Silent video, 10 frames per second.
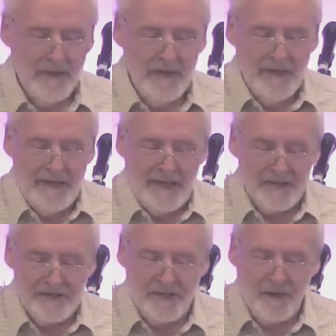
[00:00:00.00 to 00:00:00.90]
He has
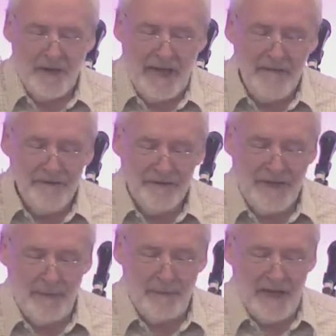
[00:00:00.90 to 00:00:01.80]
known everything
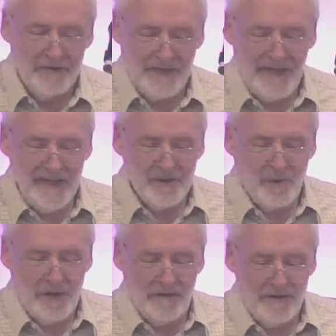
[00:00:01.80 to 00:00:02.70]
about each one of
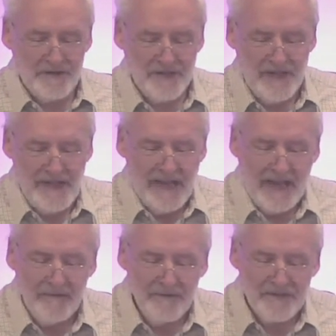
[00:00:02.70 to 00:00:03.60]
us ever
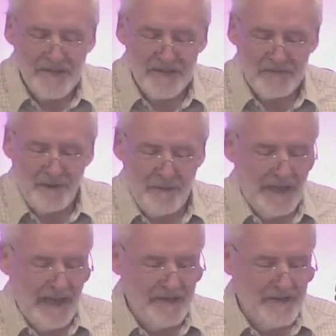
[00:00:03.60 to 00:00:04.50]
since we began
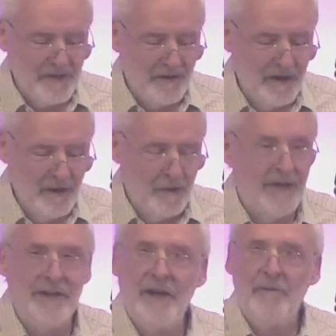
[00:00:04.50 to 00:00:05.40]
to grow in
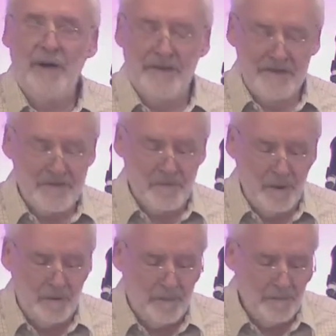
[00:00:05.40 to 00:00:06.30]
our mother's womb.